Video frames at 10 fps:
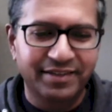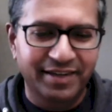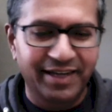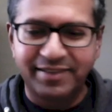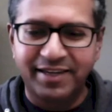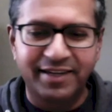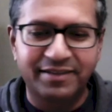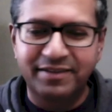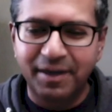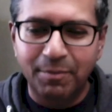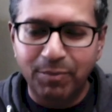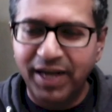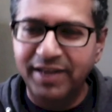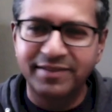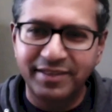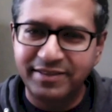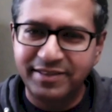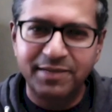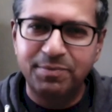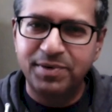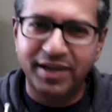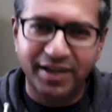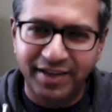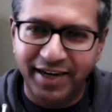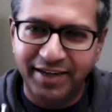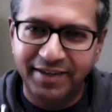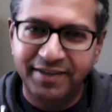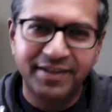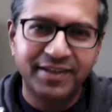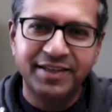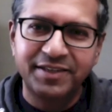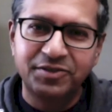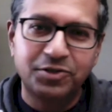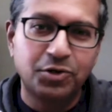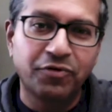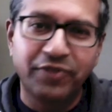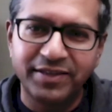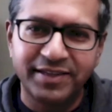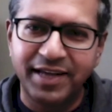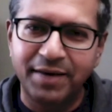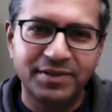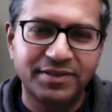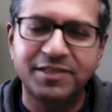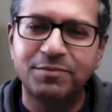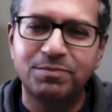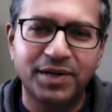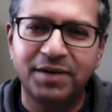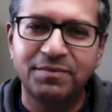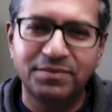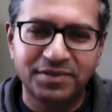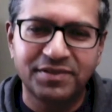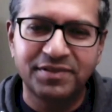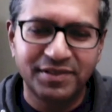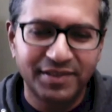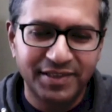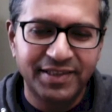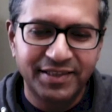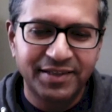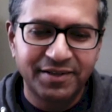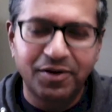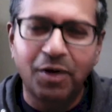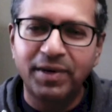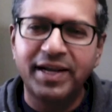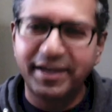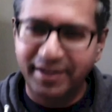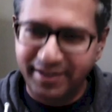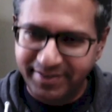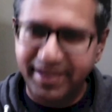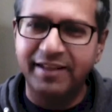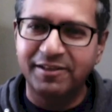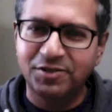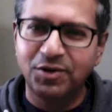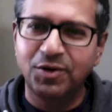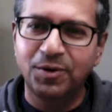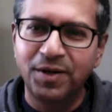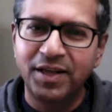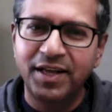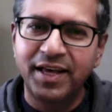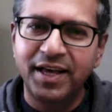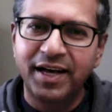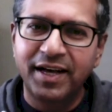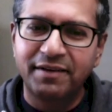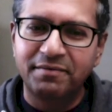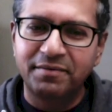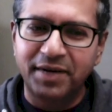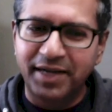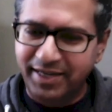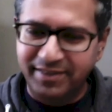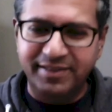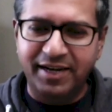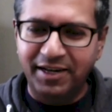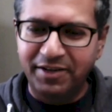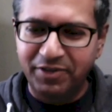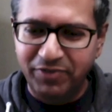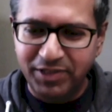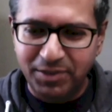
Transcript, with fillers: like I said, compliance and GDPR and geofencing, I mean, it just becomes complicated as hell. So Okay, starting with